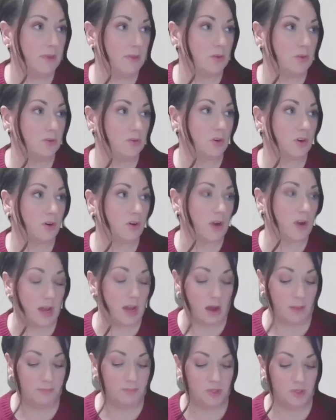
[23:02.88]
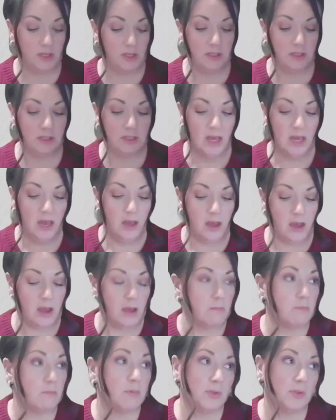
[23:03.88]
but those are great options,
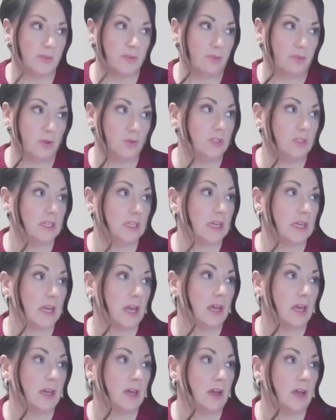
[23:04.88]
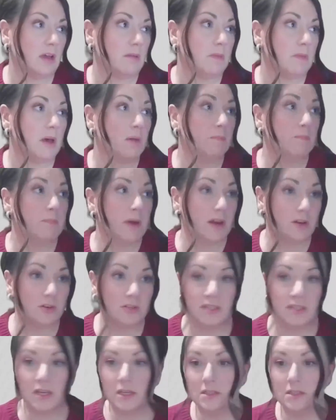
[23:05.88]
um, both of those to get um, a better
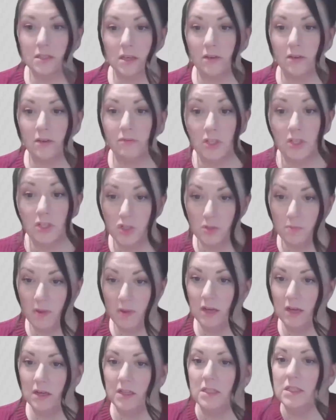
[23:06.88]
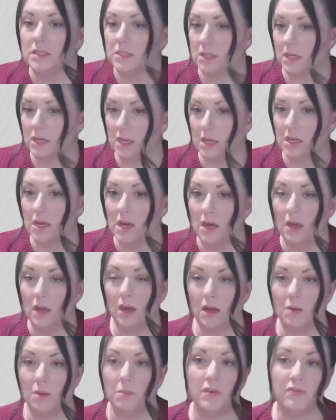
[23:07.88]
sense of DigiPen and see
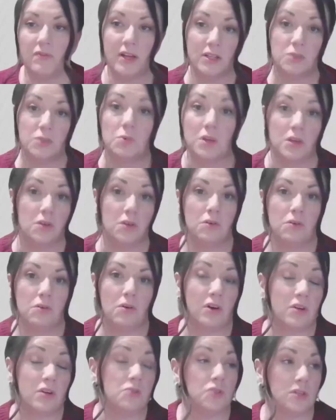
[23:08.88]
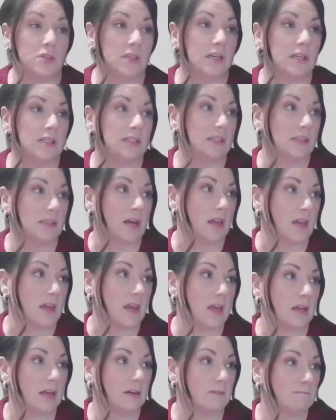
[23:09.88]
if that's what you are interested in
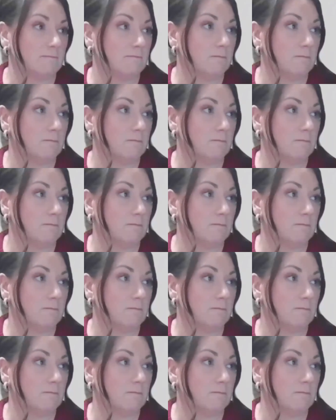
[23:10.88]
studying.